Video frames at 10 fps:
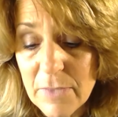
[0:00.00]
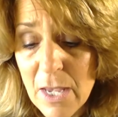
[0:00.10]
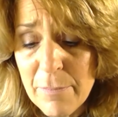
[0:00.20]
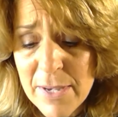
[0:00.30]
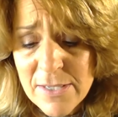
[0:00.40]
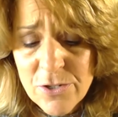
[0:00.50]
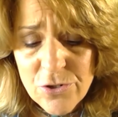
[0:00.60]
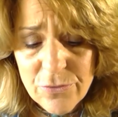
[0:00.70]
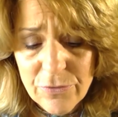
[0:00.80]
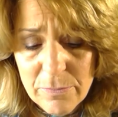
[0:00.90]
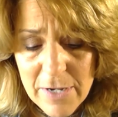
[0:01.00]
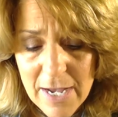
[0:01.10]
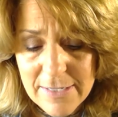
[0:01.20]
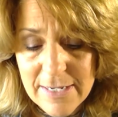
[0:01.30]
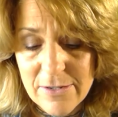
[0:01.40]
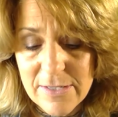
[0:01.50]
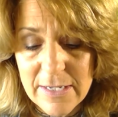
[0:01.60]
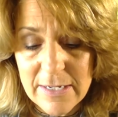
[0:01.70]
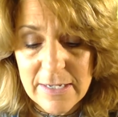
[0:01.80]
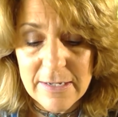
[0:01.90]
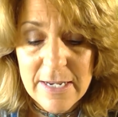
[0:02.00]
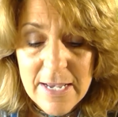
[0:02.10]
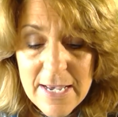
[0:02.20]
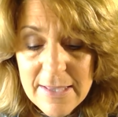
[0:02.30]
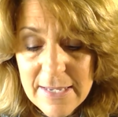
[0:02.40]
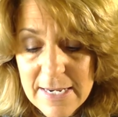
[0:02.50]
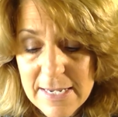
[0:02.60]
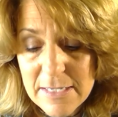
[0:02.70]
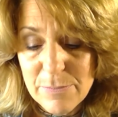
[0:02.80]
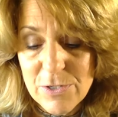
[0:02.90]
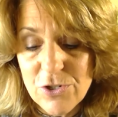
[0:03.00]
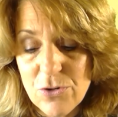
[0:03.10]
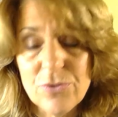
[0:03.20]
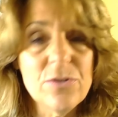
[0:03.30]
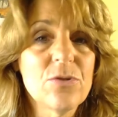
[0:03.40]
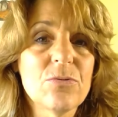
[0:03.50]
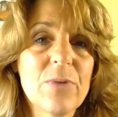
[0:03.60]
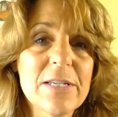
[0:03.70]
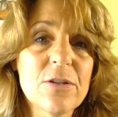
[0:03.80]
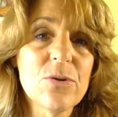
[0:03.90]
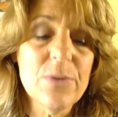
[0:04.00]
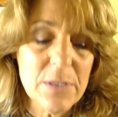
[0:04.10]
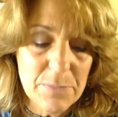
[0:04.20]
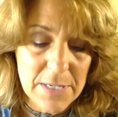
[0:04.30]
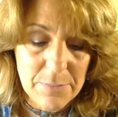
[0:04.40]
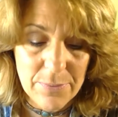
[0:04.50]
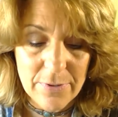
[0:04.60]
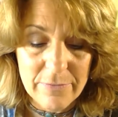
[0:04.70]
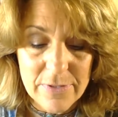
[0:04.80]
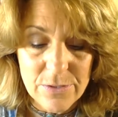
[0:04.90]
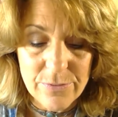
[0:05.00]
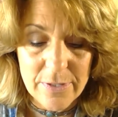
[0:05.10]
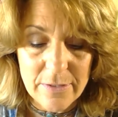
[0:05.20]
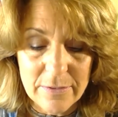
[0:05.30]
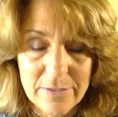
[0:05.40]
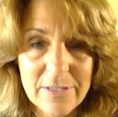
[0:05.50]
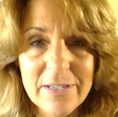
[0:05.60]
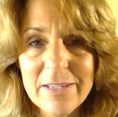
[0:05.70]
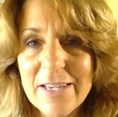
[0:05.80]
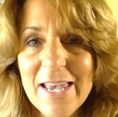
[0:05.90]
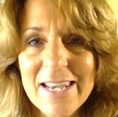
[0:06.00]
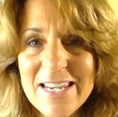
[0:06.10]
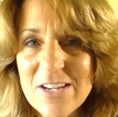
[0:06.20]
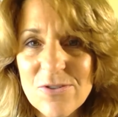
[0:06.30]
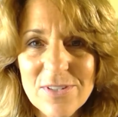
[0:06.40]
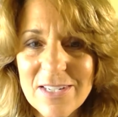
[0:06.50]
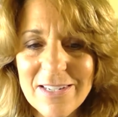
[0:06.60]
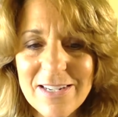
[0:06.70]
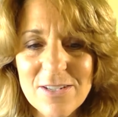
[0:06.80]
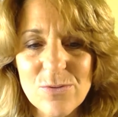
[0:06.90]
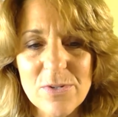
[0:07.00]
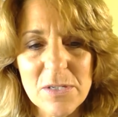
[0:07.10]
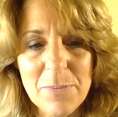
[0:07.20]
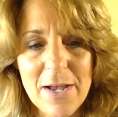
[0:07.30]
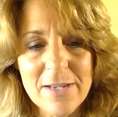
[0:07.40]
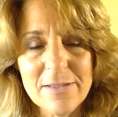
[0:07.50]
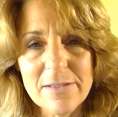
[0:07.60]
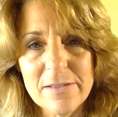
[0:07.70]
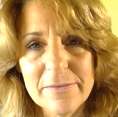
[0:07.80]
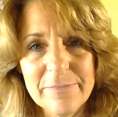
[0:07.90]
A messenger from God tells Gideon that he has been chosen to rescue his people of Israel. And here's Gideon's response.